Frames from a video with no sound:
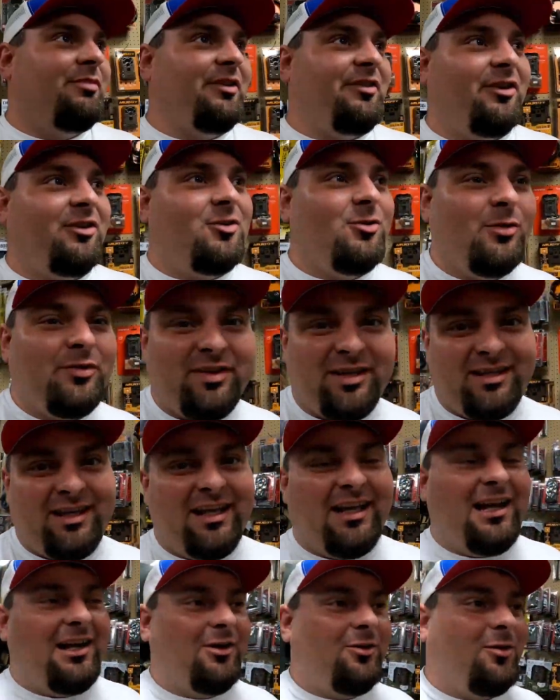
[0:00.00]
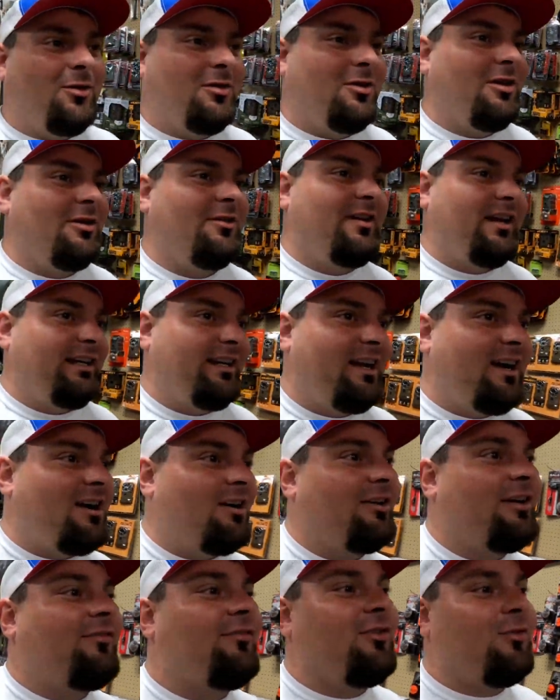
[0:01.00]
But the cool thing they got going on right
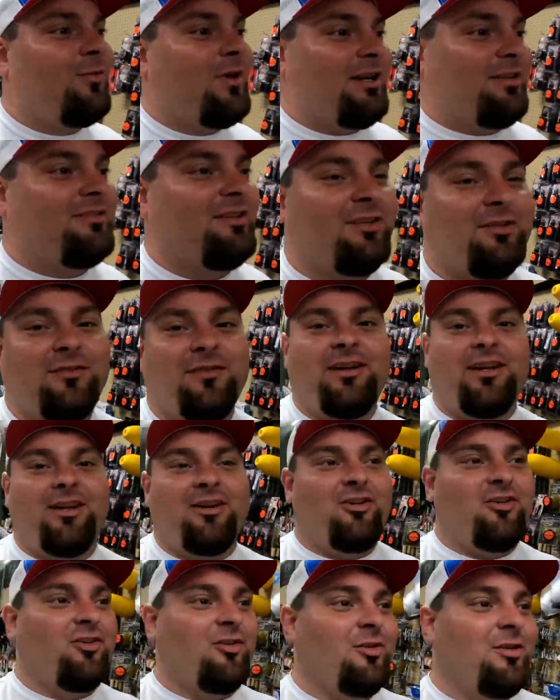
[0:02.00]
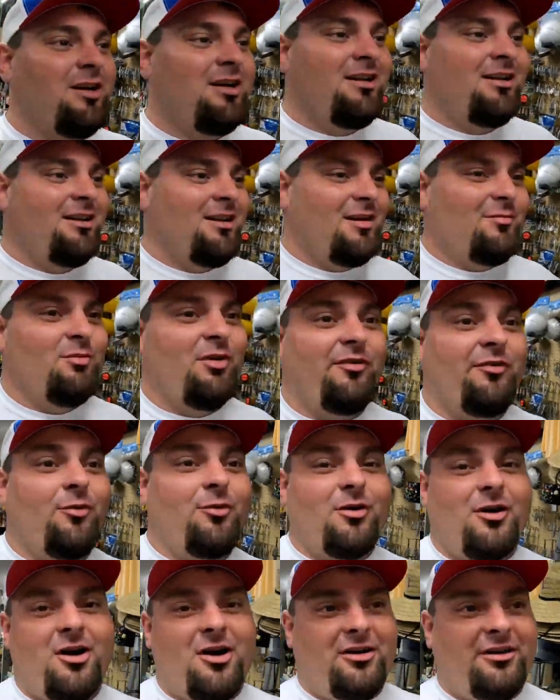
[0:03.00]
now, if you watch this video
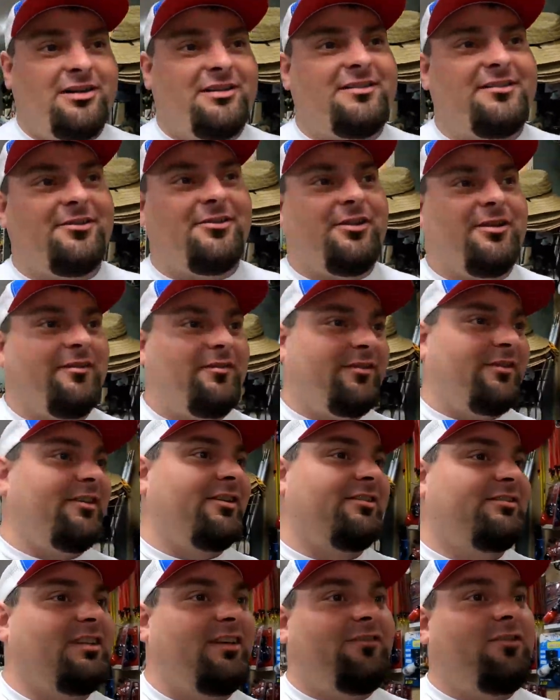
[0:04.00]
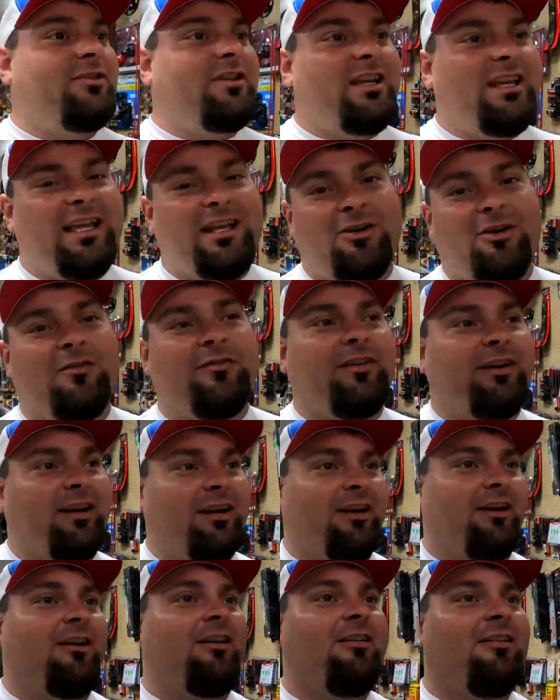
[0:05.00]
before August 31st, if you can get over
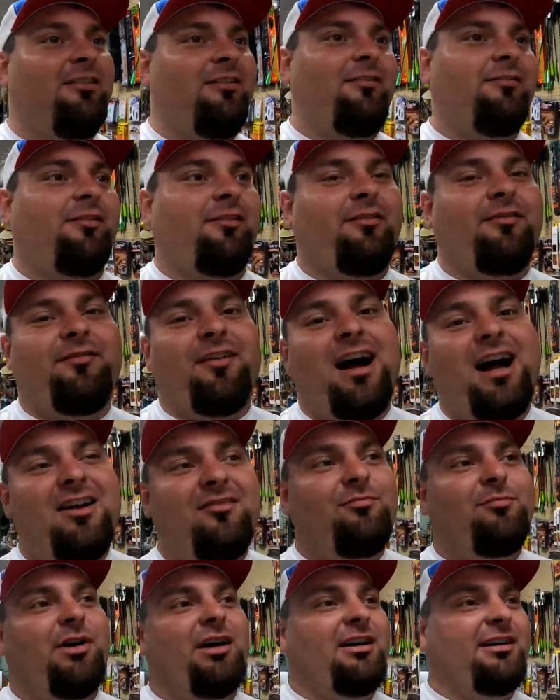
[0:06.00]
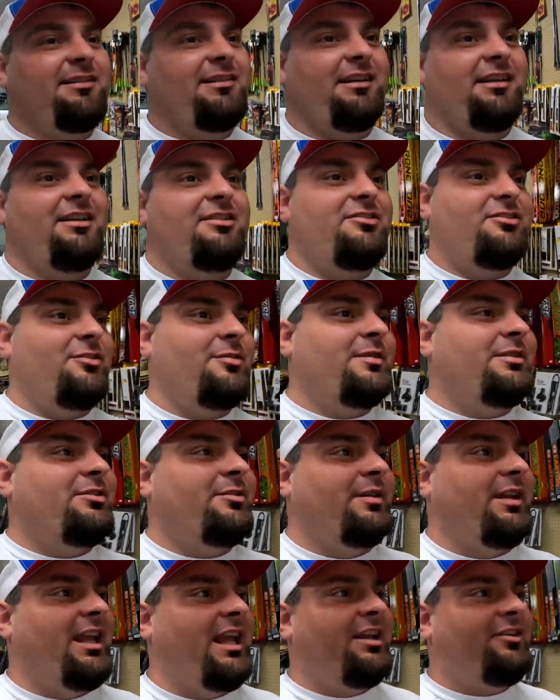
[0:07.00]
here for $5, it gets you into
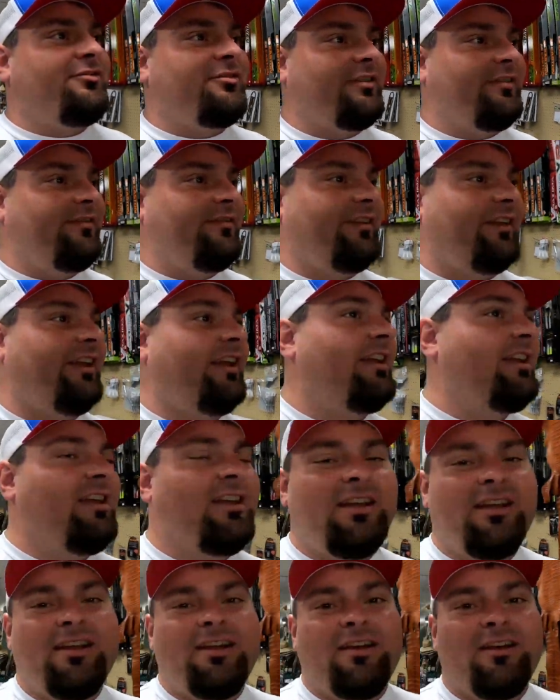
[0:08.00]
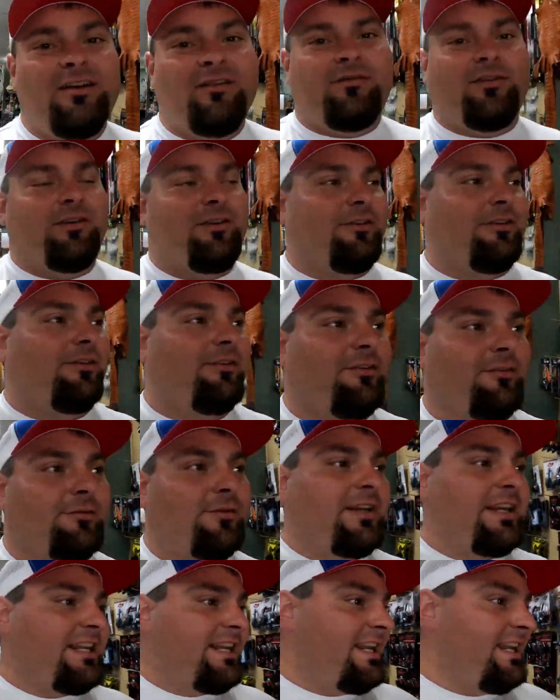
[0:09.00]
an entry fee for their
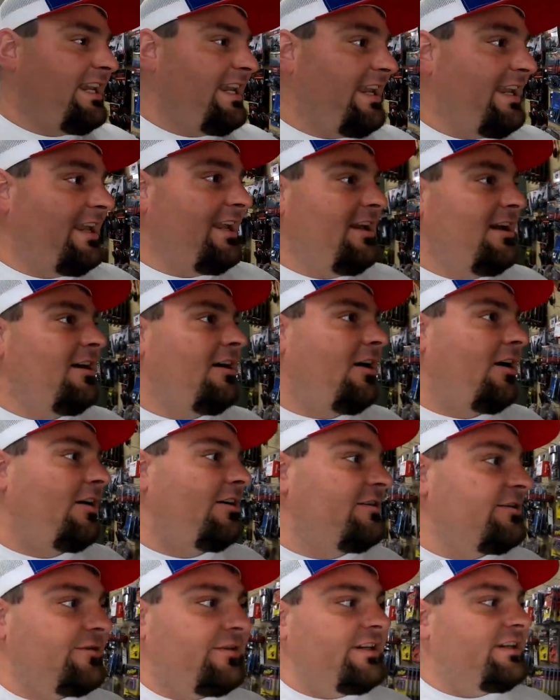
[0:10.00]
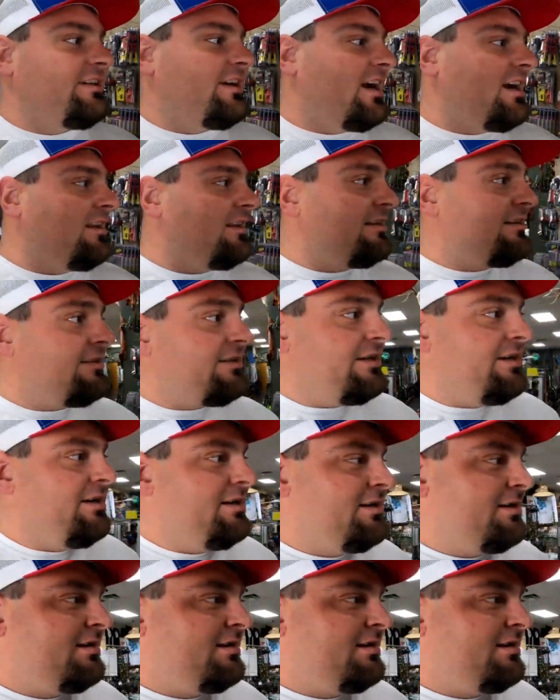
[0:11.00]
3D archery challenge.